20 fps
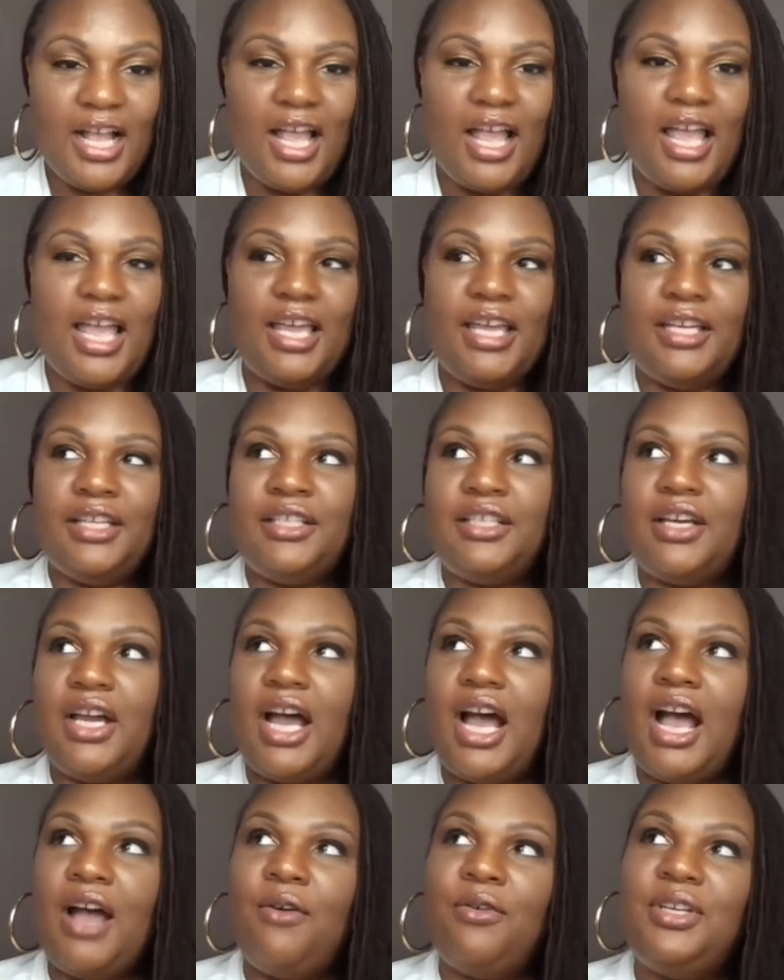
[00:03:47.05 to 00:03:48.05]
And
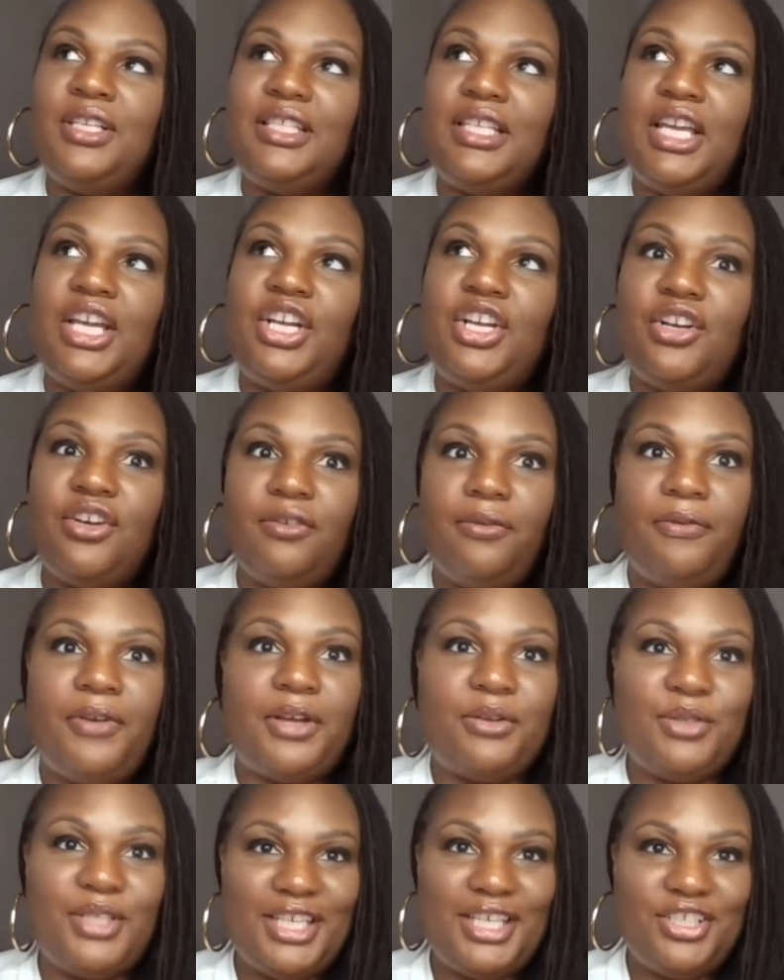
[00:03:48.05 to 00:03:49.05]
I always say a good
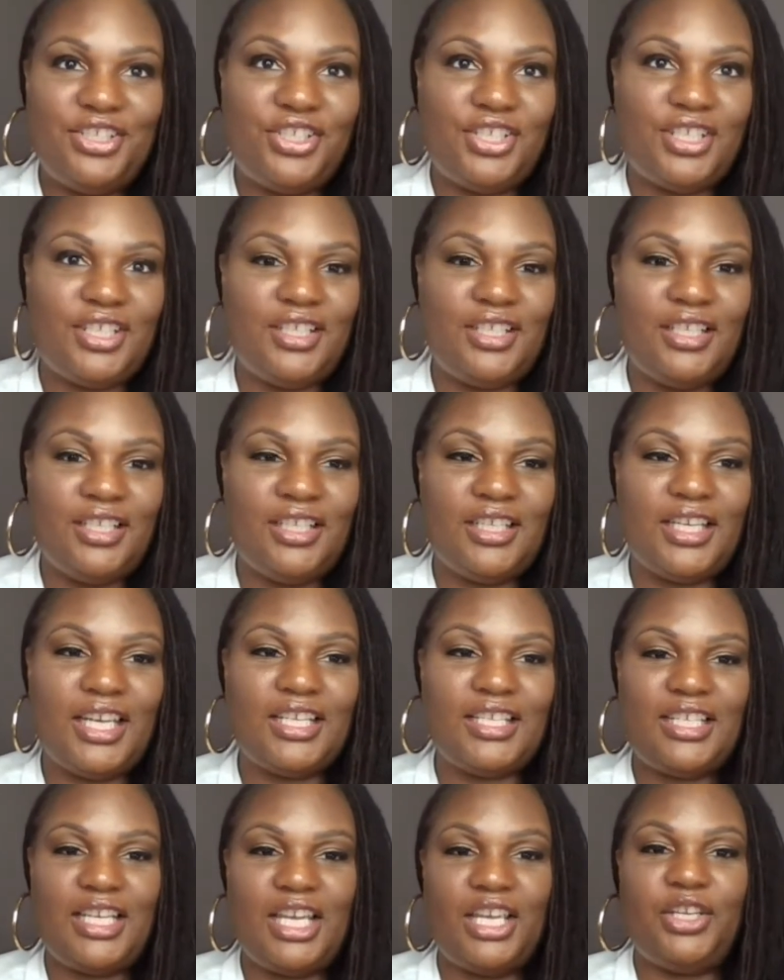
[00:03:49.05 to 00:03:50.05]
foundation
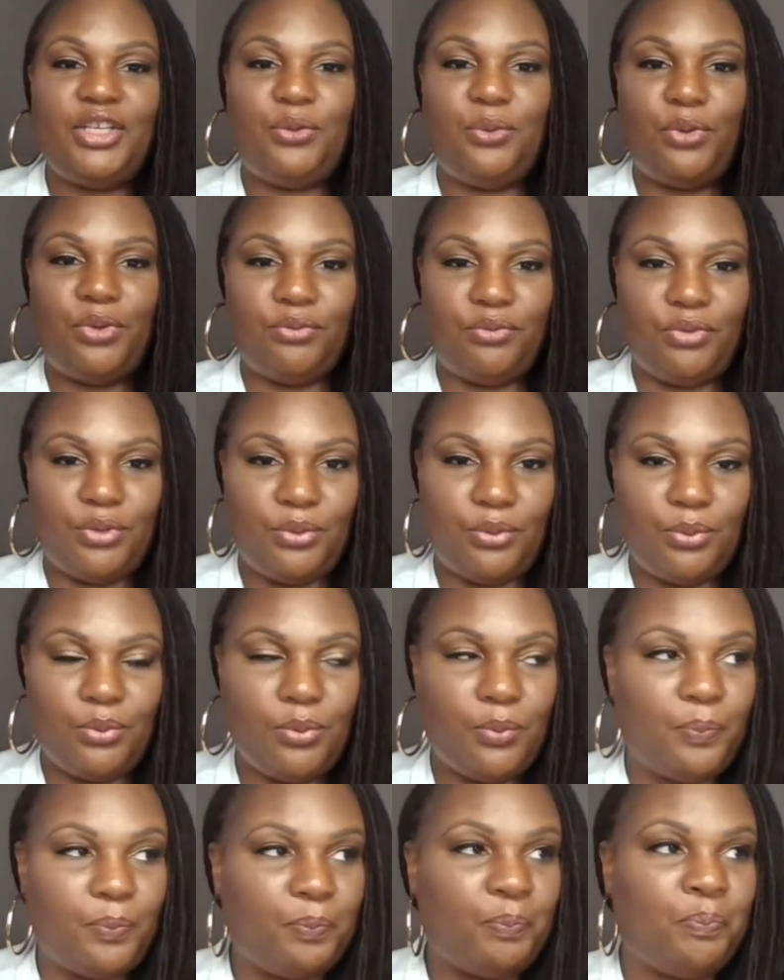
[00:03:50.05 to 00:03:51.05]
can take you through
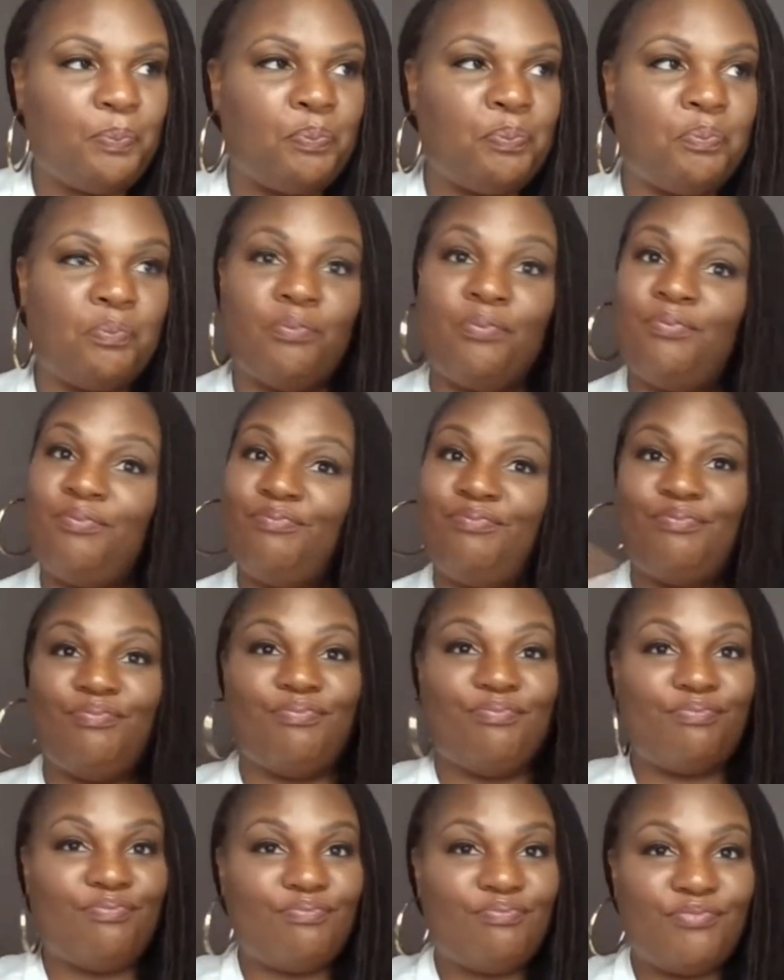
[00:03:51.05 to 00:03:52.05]

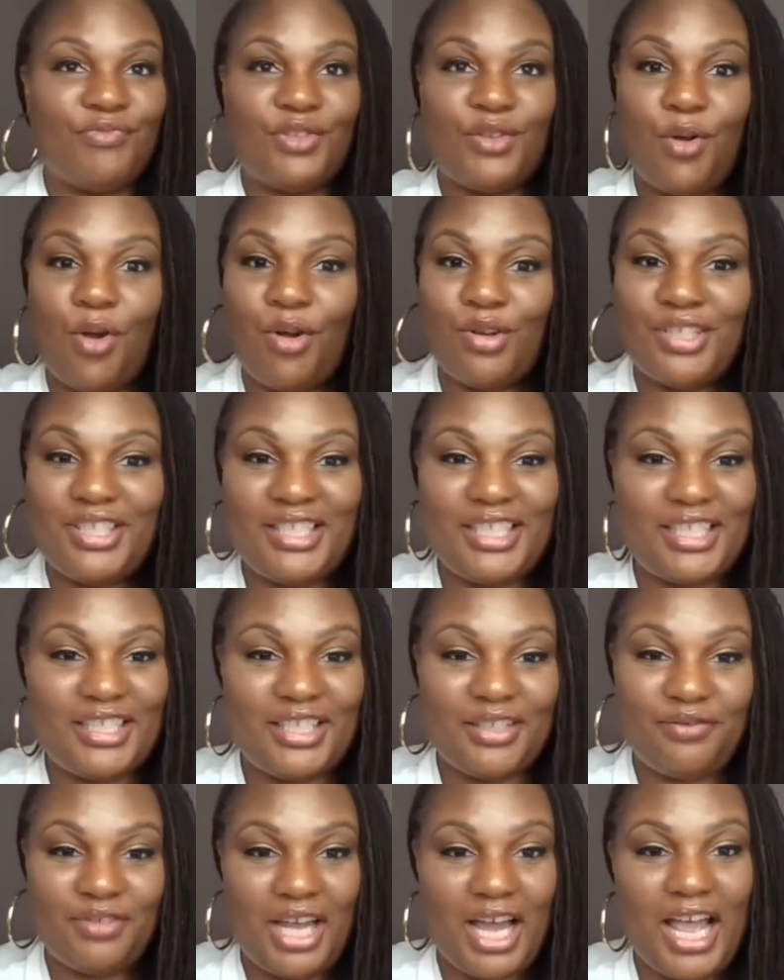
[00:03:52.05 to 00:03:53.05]
long stints
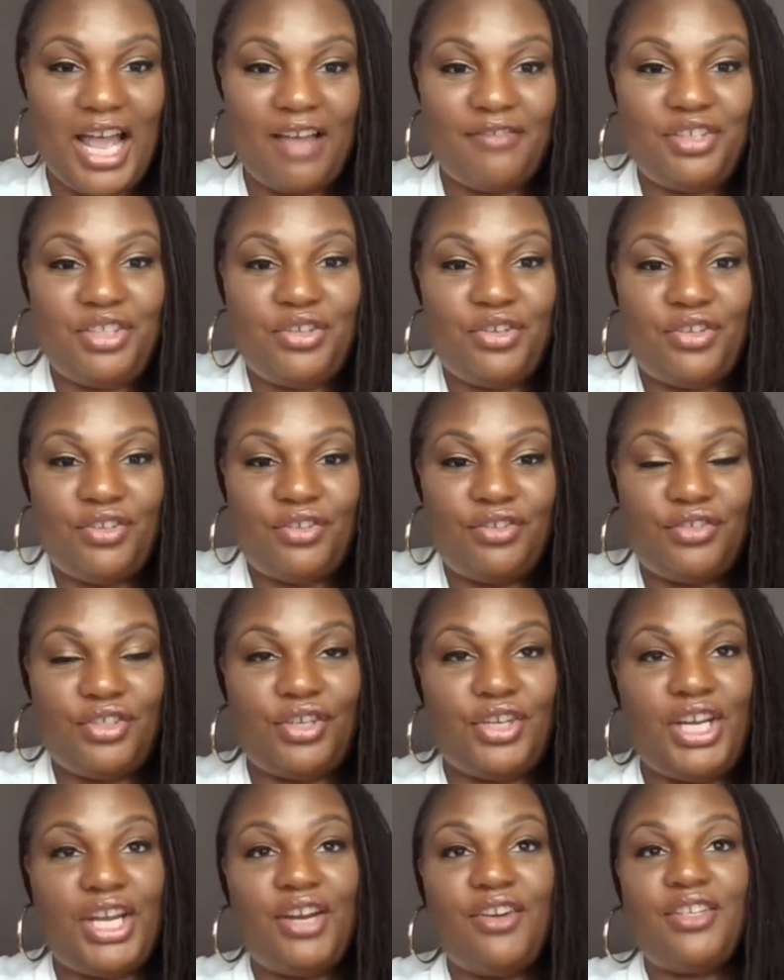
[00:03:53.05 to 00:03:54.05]
of not having your
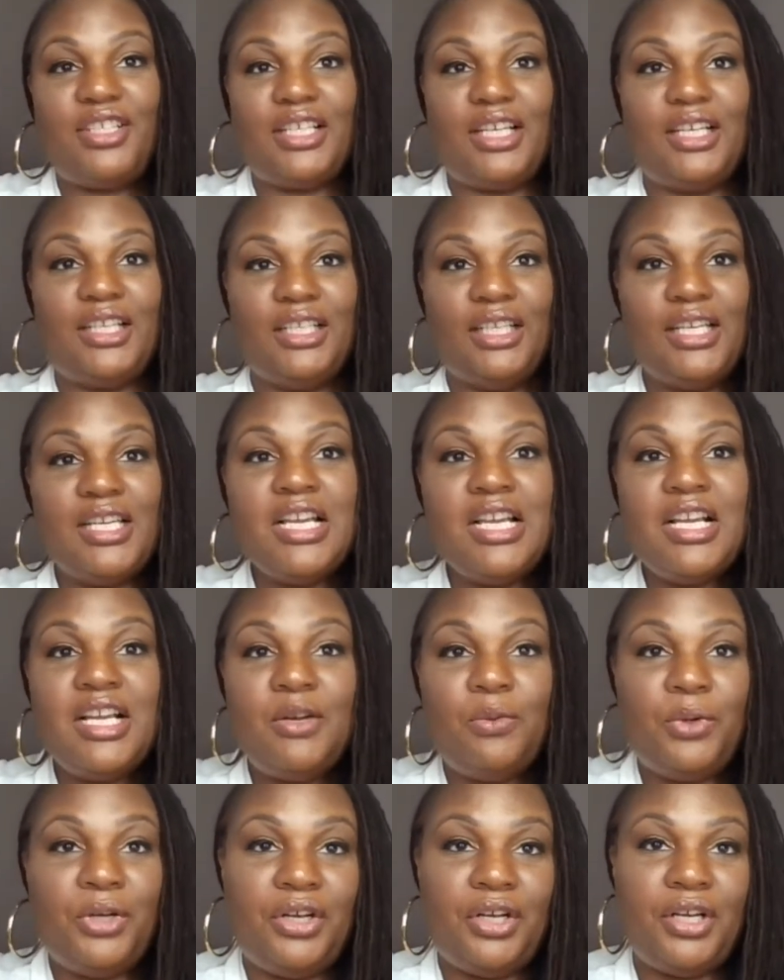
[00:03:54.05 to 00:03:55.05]
hair done,
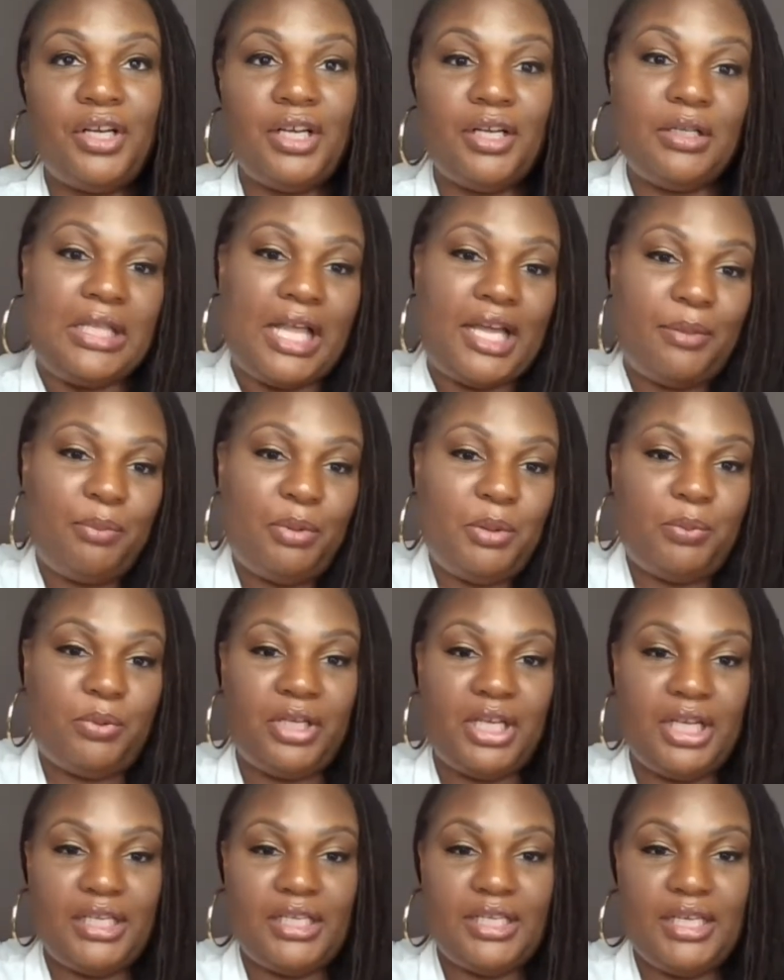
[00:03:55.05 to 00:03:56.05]
where a lot of people
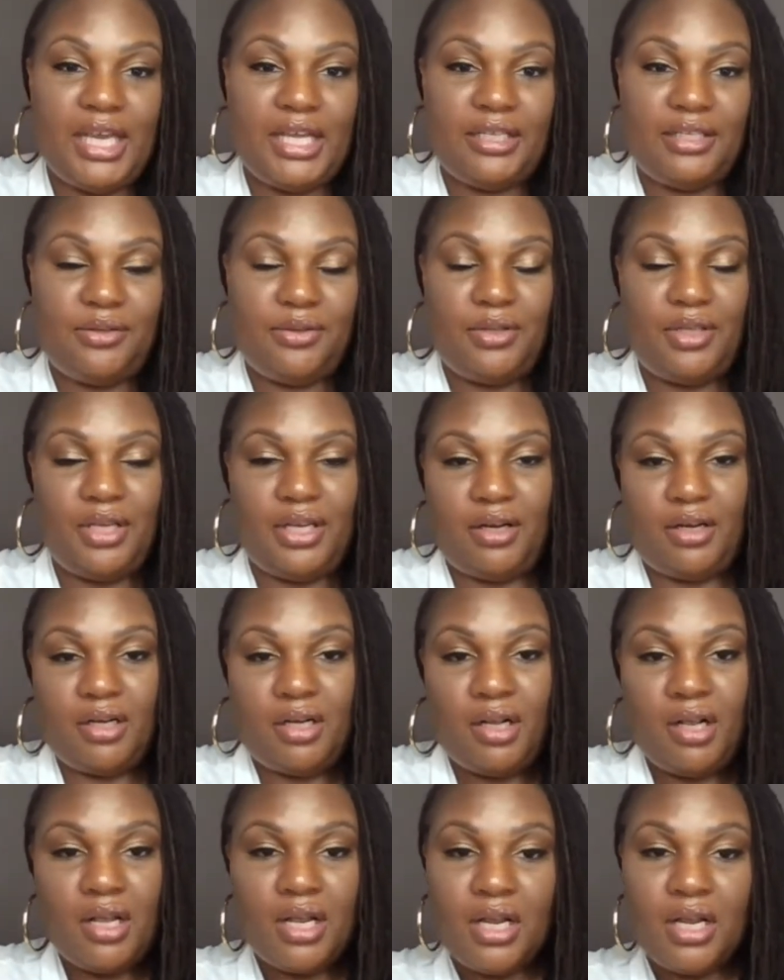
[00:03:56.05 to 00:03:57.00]
couldn't get to their